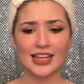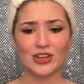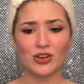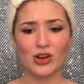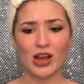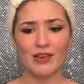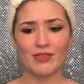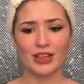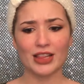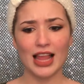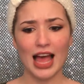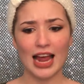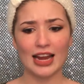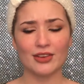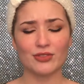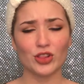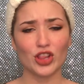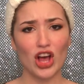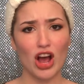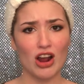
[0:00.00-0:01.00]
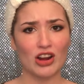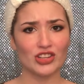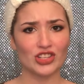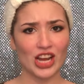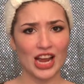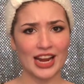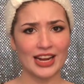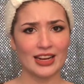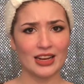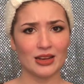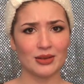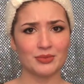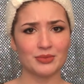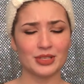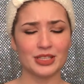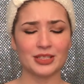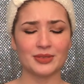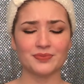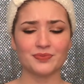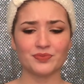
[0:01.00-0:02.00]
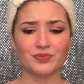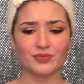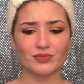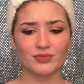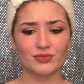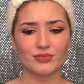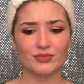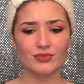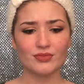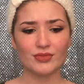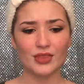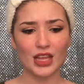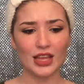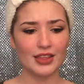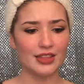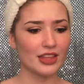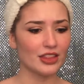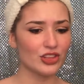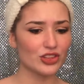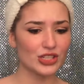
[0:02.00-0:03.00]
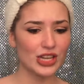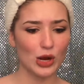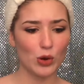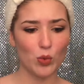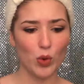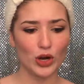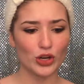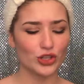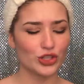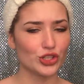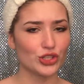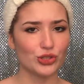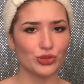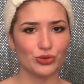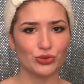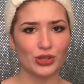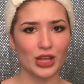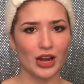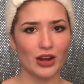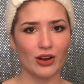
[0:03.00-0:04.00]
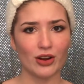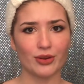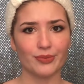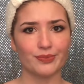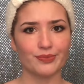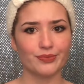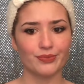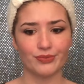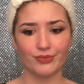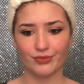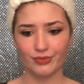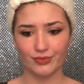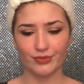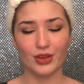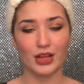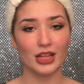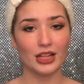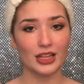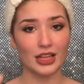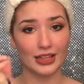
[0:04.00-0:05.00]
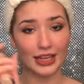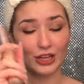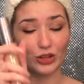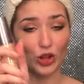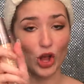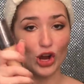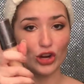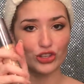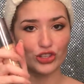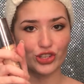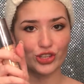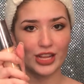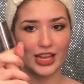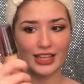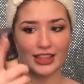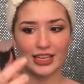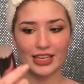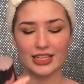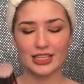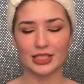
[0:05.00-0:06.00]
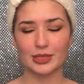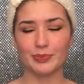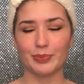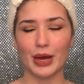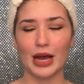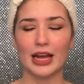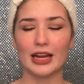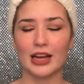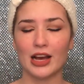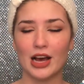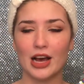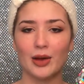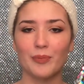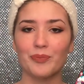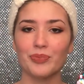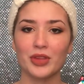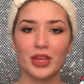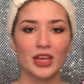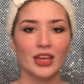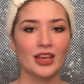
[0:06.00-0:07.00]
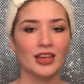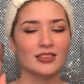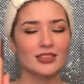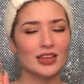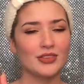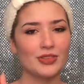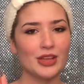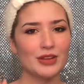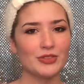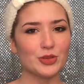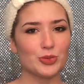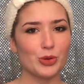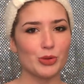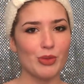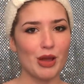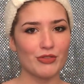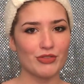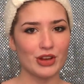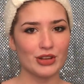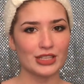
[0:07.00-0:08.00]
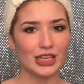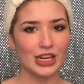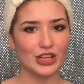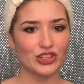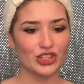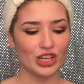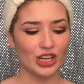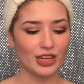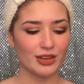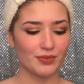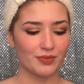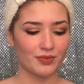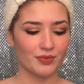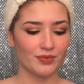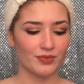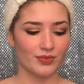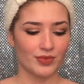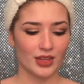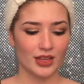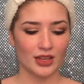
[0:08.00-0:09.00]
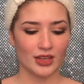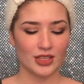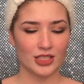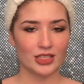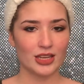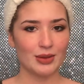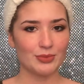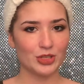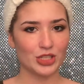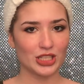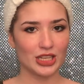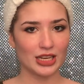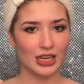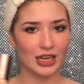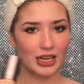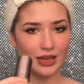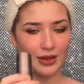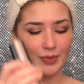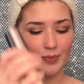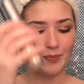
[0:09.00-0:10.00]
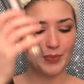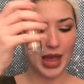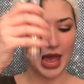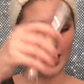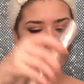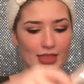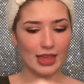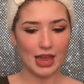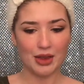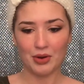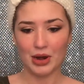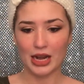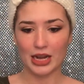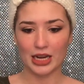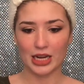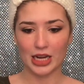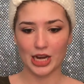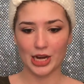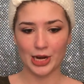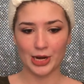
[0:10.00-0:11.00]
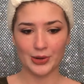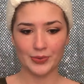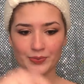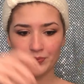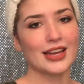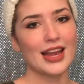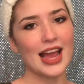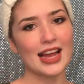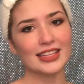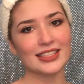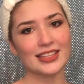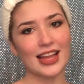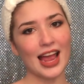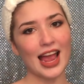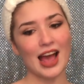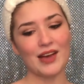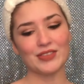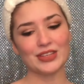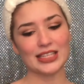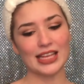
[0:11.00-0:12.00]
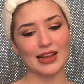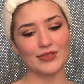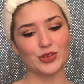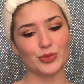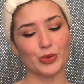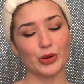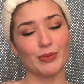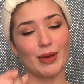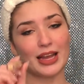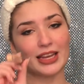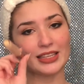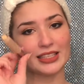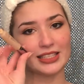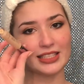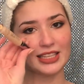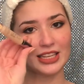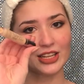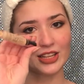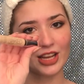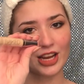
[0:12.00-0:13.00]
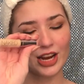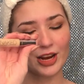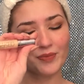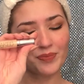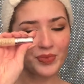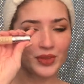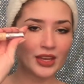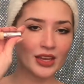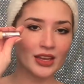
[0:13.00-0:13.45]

I don't have a lot of large items, I think there's like one or two that are like larger like this, but definitely have to bring my foundation. So I'm just gonna pack that right in here. Next, I obviously have to bring my concealer.